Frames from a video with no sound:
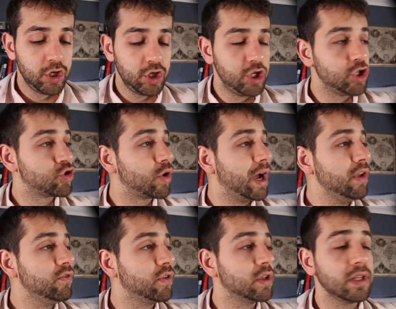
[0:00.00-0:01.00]
G
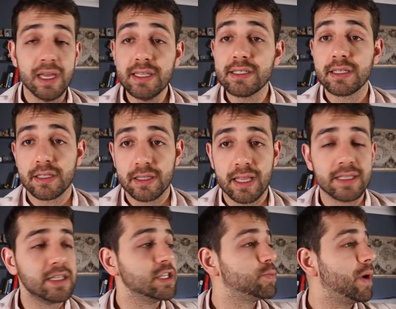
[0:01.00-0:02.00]
Drive. Yes,
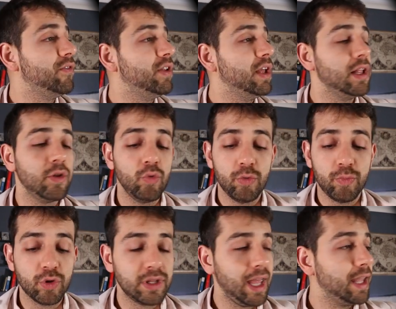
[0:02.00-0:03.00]
that is perfectly, and we'll
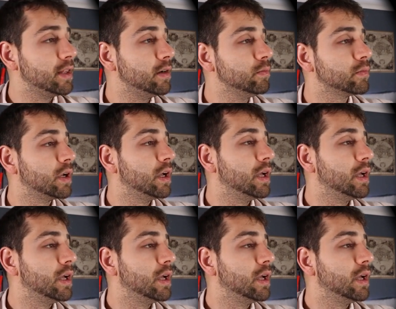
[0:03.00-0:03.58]
put enter.